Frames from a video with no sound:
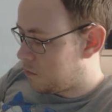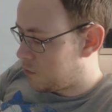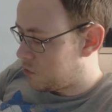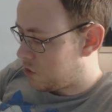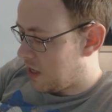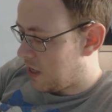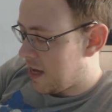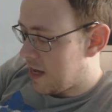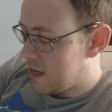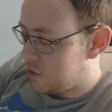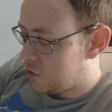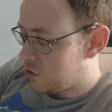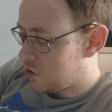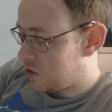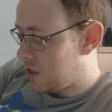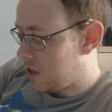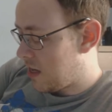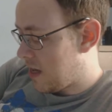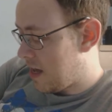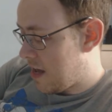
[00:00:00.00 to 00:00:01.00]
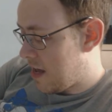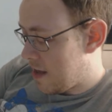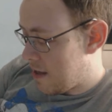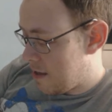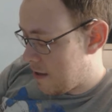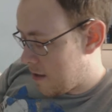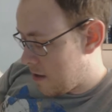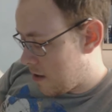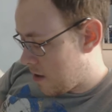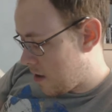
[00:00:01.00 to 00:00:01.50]
So yeah, just today
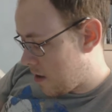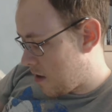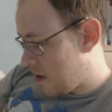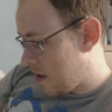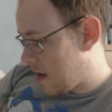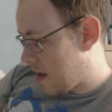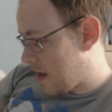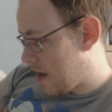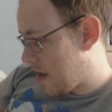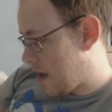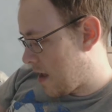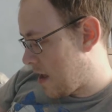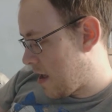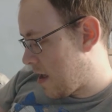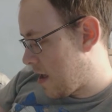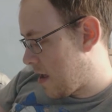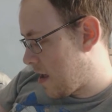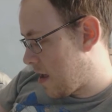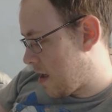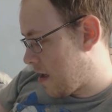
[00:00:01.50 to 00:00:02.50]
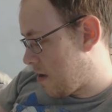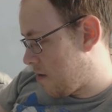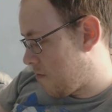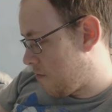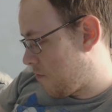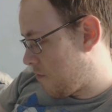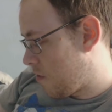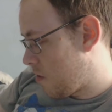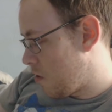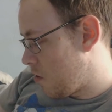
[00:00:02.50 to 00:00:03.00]
I
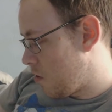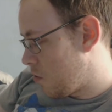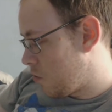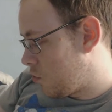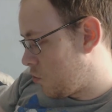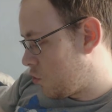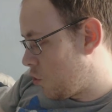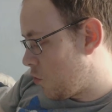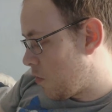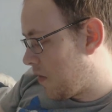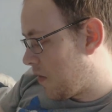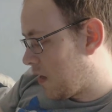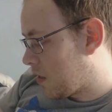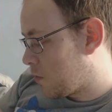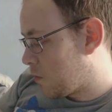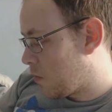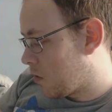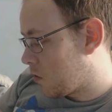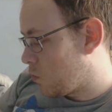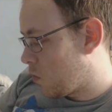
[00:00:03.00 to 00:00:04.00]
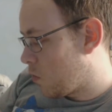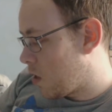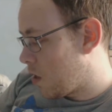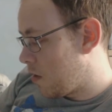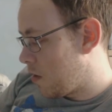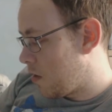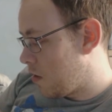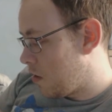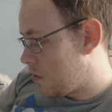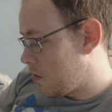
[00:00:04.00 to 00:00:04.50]
have 3 on the Xbox
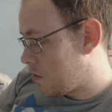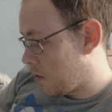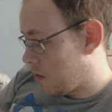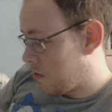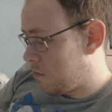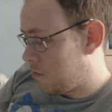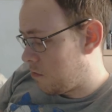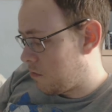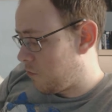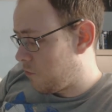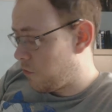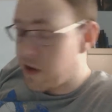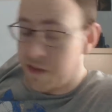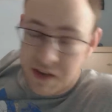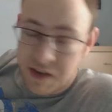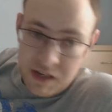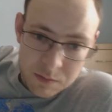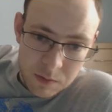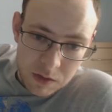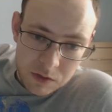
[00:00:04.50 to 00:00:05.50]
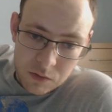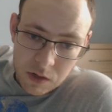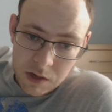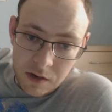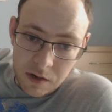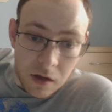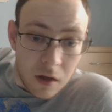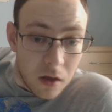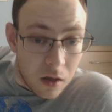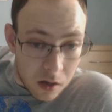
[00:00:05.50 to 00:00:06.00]
One
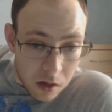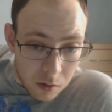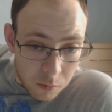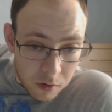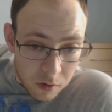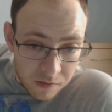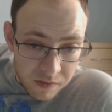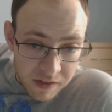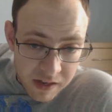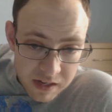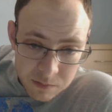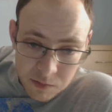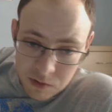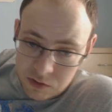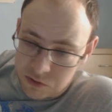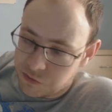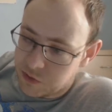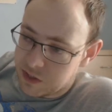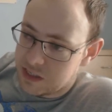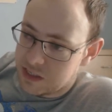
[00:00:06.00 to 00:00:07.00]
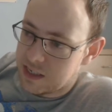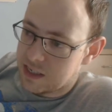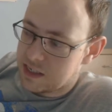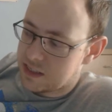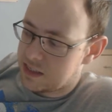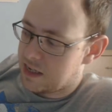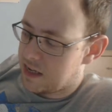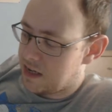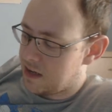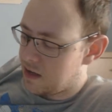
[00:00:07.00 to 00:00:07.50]
and 1 on the Xbox
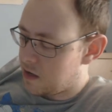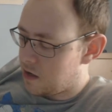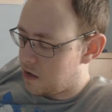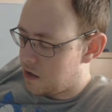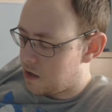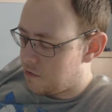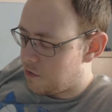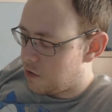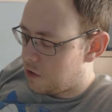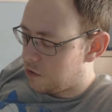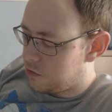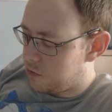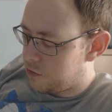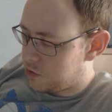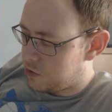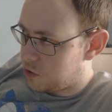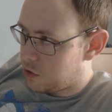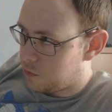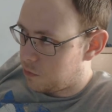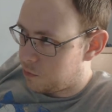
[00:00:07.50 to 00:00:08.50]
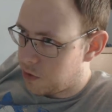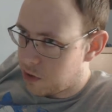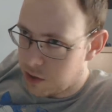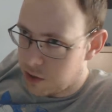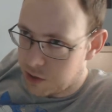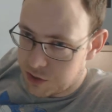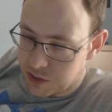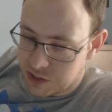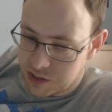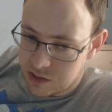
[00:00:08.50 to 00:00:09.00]
360. I've also
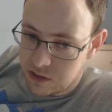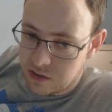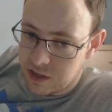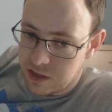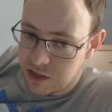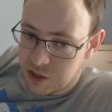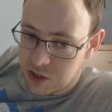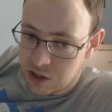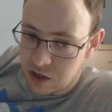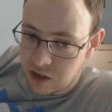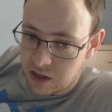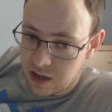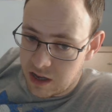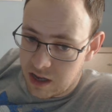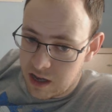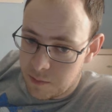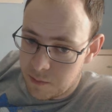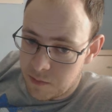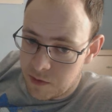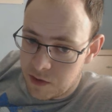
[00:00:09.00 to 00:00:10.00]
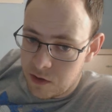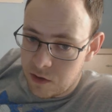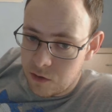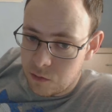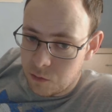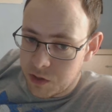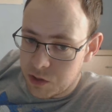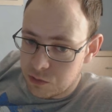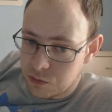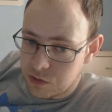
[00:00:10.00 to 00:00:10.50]
purchased a digital game,
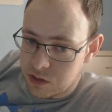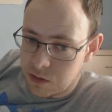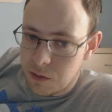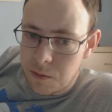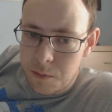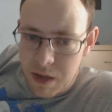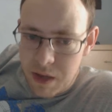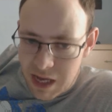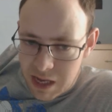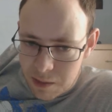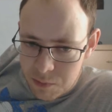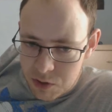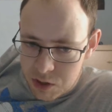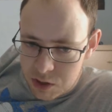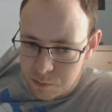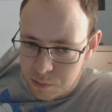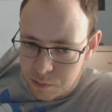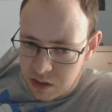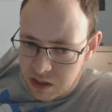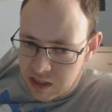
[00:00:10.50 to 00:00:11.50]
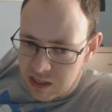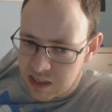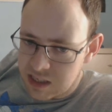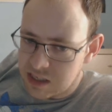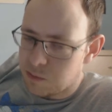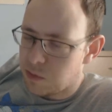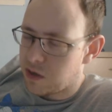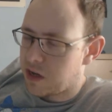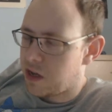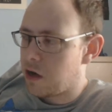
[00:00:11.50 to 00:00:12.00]
which was Papers,
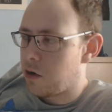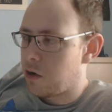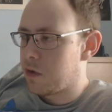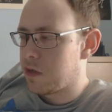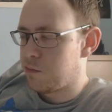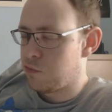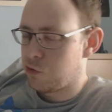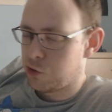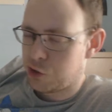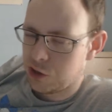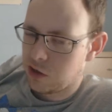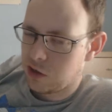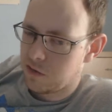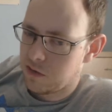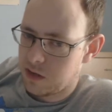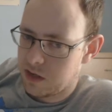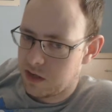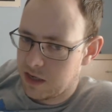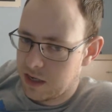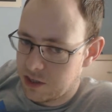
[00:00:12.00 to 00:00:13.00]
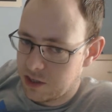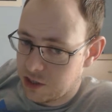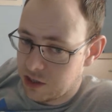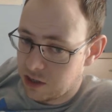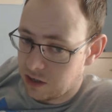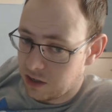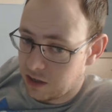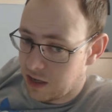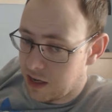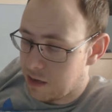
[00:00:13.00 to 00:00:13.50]
Please, but I always brush over the
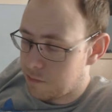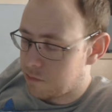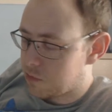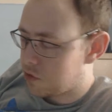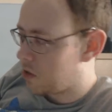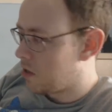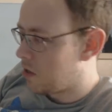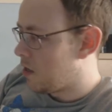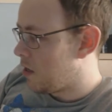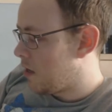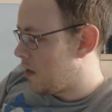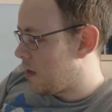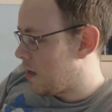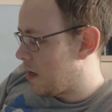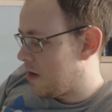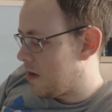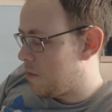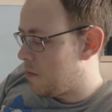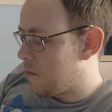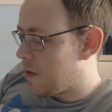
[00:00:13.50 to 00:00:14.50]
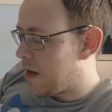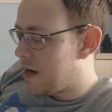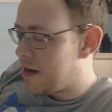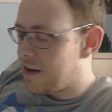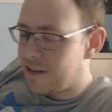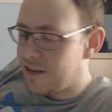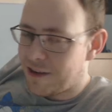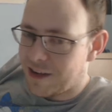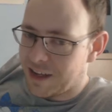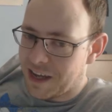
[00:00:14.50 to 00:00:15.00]
digital games. And I've been
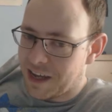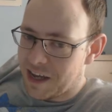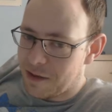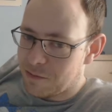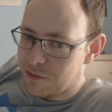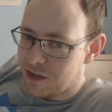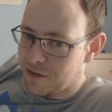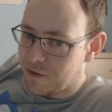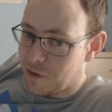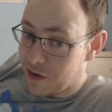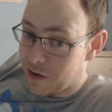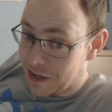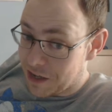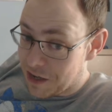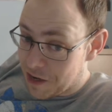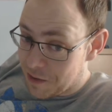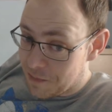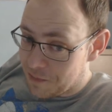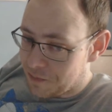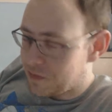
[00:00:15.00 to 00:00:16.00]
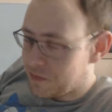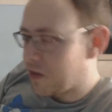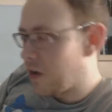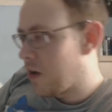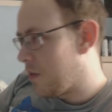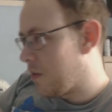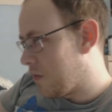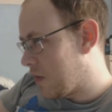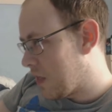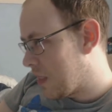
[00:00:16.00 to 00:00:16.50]
buying a lot of games that I've already got
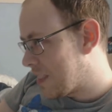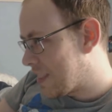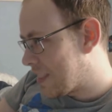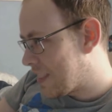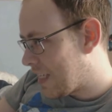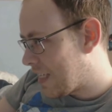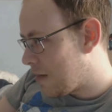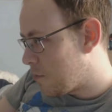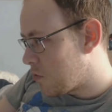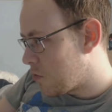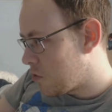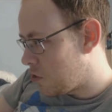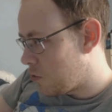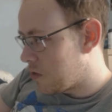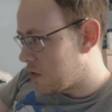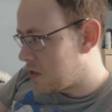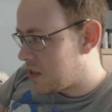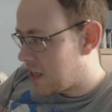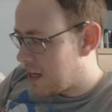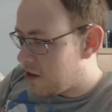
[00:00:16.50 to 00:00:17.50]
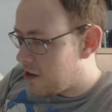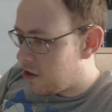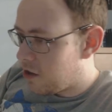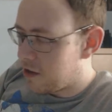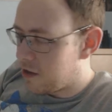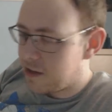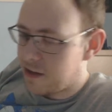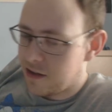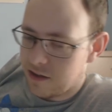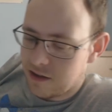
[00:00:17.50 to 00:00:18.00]
on the Steam Summer Sale.
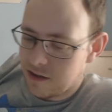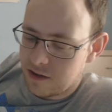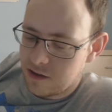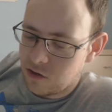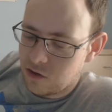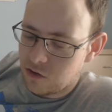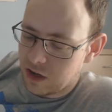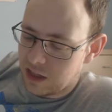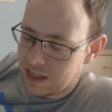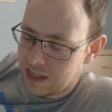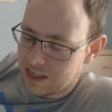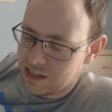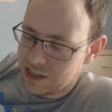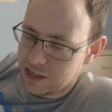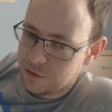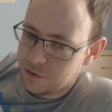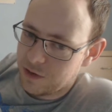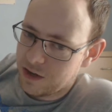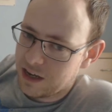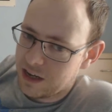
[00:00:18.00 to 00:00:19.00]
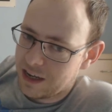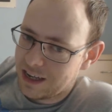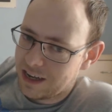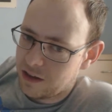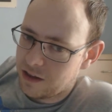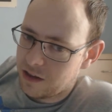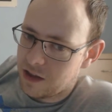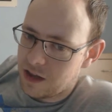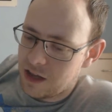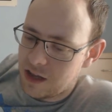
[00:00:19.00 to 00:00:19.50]
Only last January did I get
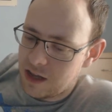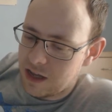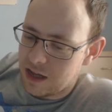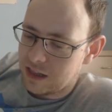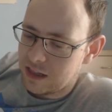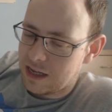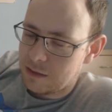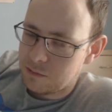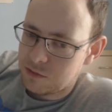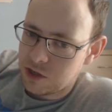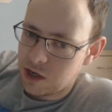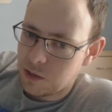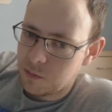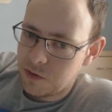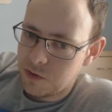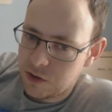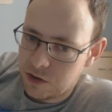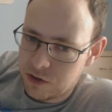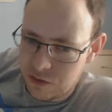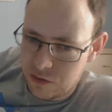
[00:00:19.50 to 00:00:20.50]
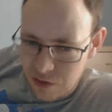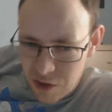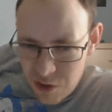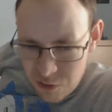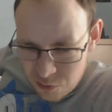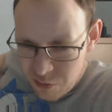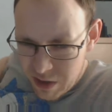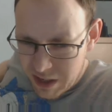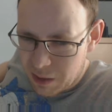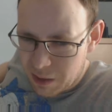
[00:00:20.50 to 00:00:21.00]
a laptop that can
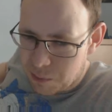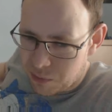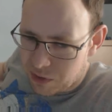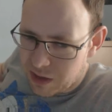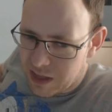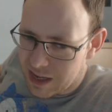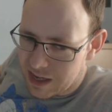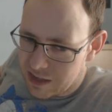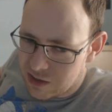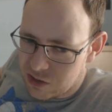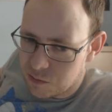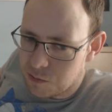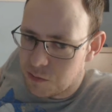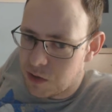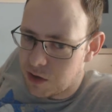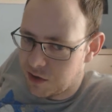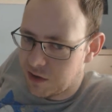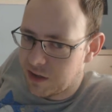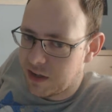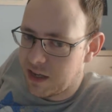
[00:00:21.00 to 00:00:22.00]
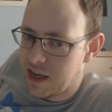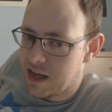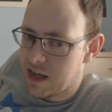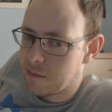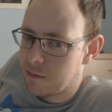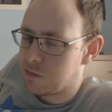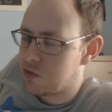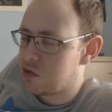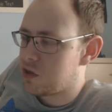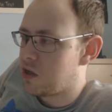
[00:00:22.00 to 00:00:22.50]
really play some modern
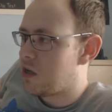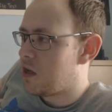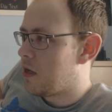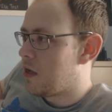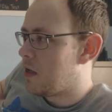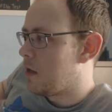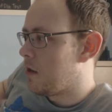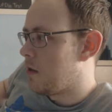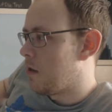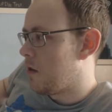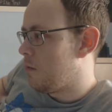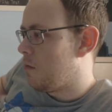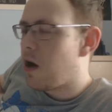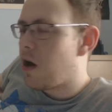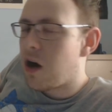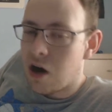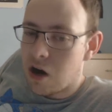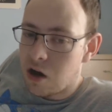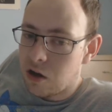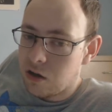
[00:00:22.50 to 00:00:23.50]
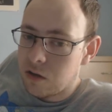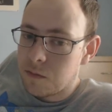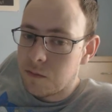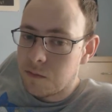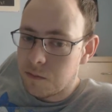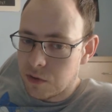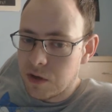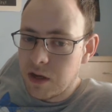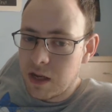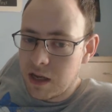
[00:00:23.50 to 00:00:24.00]
games. Not all,
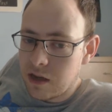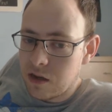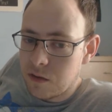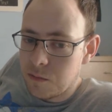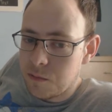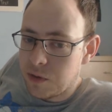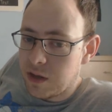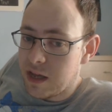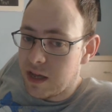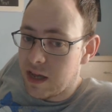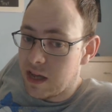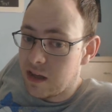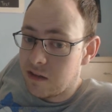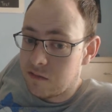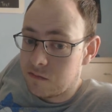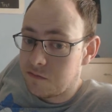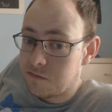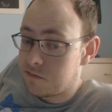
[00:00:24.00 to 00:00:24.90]
but it can play